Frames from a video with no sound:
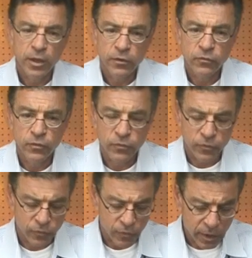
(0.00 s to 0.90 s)
Industries
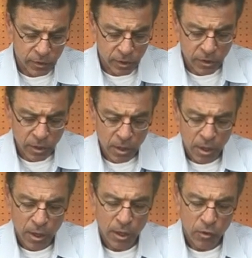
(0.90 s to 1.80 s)
has selected
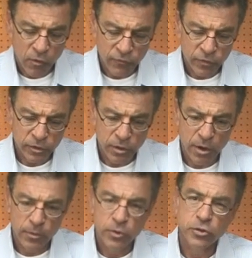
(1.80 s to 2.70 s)
equivalent
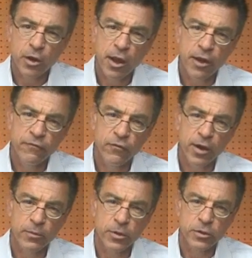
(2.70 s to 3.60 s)
armor to high
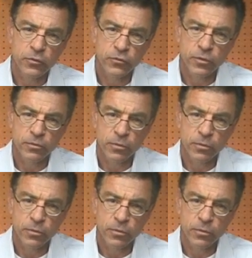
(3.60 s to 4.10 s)
fragment used in